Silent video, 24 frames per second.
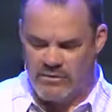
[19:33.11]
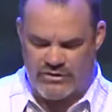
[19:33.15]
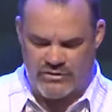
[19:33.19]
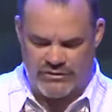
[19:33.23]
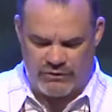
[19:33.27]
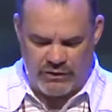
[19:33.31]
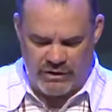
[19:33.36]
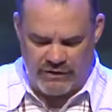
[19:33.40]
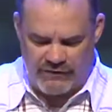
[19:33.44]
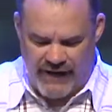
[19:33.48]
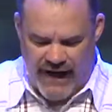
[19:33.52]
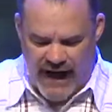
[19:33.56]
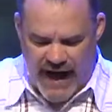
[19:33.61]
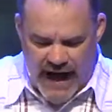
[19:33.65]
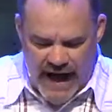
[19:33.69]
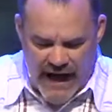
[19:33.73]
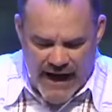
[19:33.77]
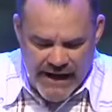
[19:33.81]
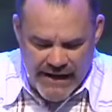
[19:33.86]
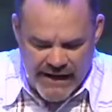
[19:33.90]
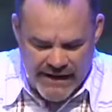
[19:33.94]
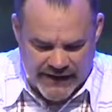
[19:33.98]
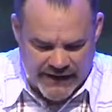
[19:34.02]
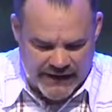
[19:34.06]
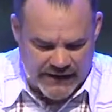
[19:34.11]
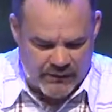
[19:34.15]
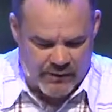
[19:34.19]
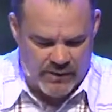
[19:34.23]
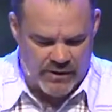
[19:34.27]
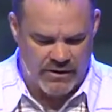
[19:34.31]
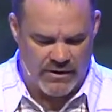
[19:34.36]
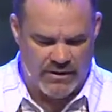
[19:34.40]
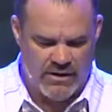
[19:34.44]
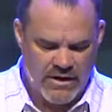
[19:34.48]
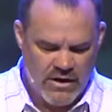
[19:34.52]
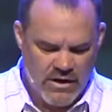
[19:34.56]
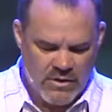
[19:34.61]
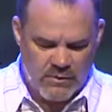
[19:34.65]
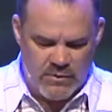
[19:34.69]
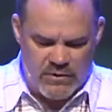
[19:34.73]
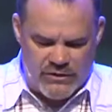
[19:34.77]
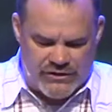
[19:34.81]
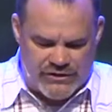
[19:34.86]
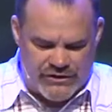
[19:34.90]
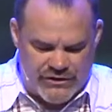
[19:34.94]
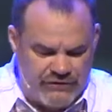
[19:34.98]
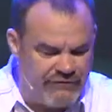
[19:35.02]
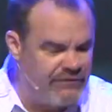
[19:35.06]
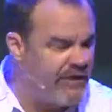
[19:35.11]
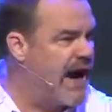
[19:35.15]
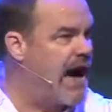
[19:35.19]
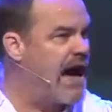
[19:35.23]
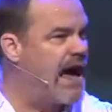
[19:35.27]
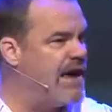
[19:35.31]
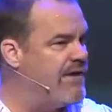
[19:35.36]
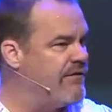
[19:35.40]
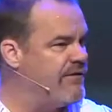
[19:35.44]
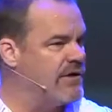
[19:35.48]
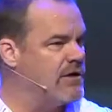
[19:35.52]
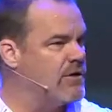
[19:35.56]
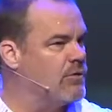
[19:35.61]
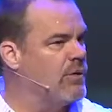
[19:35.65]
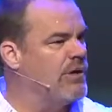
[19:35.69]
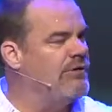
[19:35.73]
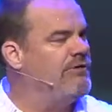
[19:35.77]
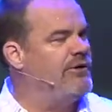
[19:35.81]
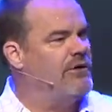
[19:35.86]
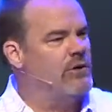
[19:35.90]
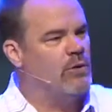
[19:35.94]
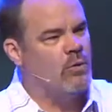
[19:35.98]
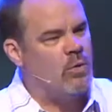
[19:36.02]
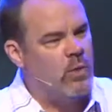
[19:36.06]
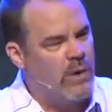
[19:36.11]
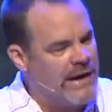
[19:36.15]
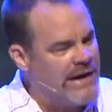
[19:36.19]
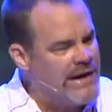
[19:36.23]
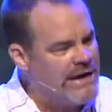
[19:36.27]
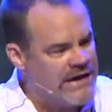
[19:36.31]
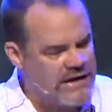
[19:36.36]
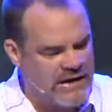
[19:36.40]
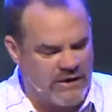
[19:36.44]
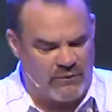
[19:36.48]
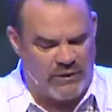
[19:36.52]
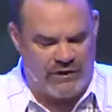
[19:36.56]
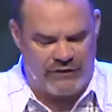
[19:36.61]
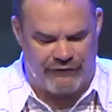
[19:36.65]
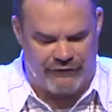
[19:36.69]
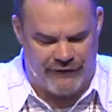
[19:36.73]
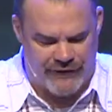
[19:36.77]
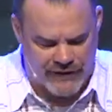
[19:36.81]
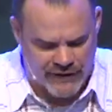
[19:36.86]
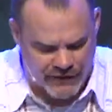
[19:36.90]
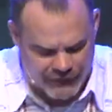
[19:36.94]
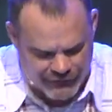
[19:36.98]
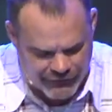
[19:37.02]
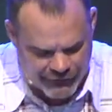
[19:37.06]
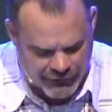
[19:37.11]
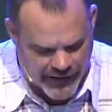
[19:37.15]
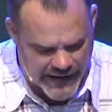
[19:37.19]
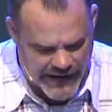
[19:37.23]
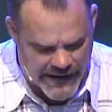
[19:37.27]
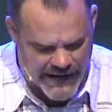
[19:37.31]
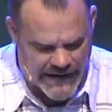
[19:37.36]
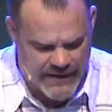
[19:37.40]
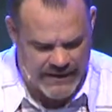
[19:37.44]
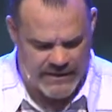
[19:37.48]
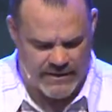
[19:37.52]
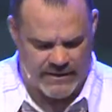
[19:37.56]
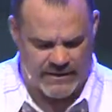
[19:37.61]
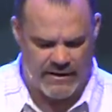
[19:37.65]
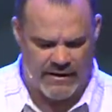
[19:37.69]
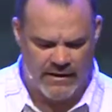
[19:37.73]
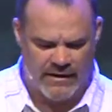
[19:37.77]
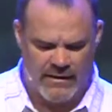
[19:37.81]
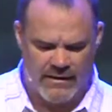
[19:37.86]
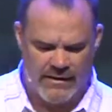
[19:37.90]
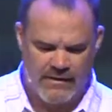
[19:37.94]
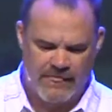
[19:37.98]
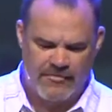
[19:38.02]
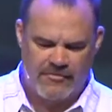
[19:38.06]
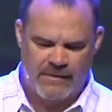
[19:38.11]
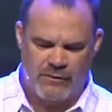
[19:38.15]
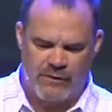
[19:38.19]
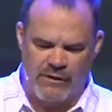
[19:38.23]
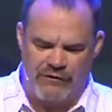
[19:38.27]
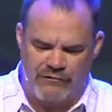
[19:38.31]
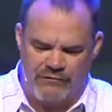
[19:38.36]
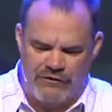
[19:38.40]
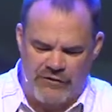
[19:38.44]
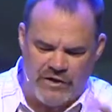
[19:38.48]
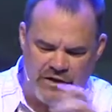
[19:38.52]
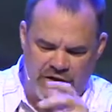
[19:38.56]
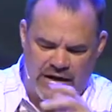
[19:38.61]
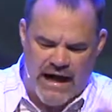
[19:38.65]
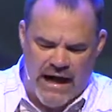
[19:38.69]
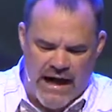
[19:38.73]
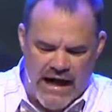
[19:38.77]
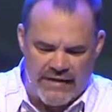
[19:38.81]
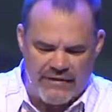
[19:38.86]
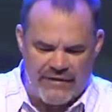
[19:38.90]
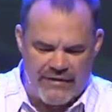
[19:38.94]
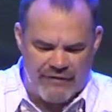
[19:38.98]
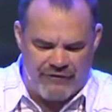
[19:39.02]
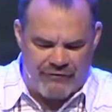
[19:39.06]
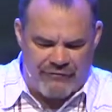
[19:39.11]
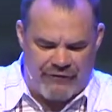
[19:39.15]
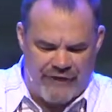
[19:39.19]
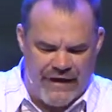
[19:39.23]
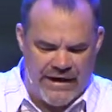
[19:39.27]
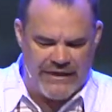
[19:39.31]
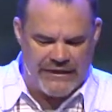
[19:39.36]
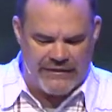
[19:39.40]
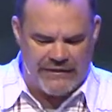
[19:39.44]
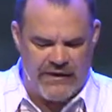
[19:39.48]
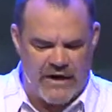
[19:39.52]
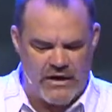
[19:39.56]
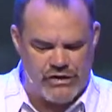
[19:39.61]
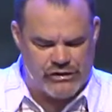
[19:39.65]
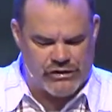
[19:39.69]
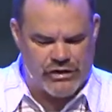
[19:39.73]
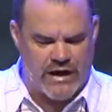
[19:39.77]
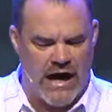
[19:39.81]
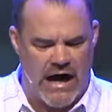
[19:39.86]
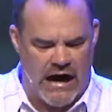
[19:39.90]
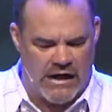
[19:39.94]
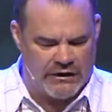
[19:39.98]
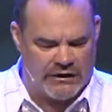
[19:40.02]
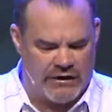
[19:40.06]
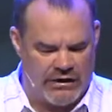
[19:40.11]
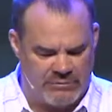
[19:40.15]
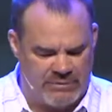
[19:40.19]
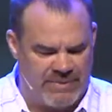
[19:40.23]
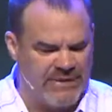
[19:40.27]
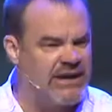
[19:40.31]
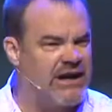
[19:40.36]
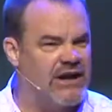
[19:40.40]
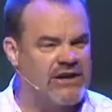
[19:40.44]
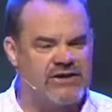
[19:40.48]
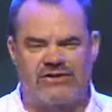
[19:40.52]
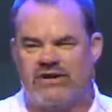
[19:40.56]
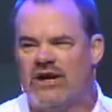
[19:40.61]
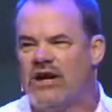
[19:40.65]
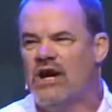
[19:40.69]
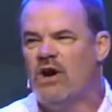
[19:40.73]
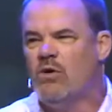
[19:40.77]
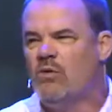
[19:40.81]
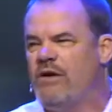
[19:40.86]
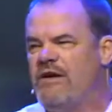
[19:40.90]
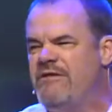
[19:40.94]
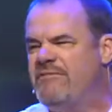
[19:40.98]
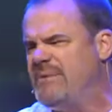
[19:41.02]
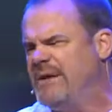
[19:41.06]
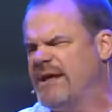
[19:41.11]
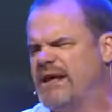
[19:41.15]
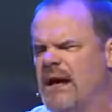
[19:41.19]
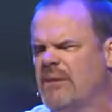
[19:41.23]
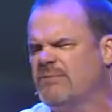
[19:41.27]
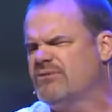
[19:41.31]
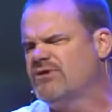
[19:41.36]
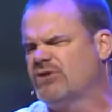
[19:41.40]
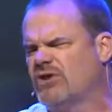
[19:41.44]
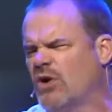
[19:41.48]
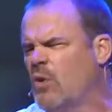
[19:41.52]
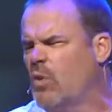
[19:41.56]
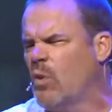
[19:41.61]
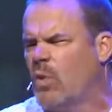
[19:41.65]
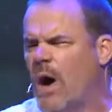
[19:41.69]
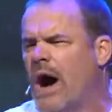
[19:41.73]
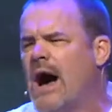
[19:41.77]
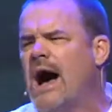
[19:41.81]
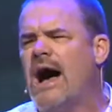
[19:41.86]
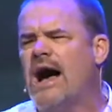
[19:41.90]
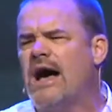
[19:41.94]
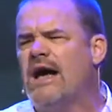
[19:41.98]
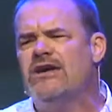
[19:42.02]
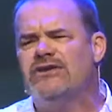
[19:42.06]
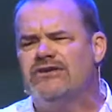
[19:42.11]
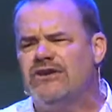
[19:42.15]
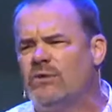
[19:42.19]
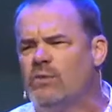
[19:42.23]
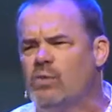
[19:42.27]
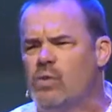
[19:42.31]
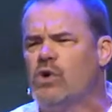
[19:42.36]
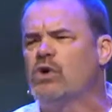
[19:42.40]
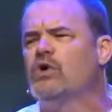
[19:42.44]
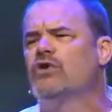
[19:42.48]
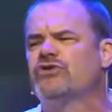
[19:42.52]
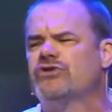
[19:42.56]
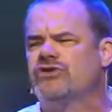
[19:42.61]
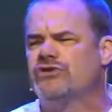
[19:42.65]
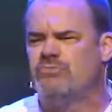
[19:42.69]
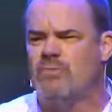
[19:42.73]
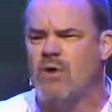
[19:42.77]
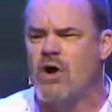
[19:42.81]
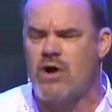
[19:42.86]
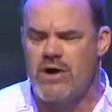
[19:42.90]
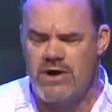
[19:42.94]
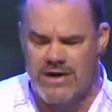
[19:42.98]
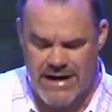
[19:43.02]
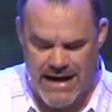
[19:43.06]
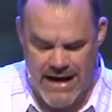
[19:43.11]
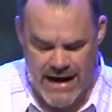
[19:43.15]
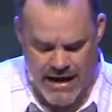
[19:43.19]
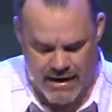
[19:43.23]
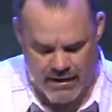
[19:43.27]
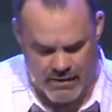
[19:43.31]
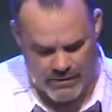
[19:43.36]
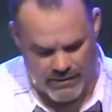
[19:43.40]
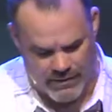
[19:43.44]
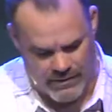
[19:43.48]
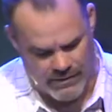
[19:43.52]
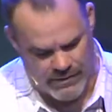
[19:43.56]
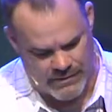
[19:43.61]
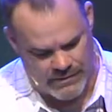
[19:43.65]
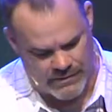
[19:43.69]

we're sort of hiding, we're, we're surviving. We feel weak and we feel afraid and We've forgotten the faith of our childhood because we've become so wise and world smart now.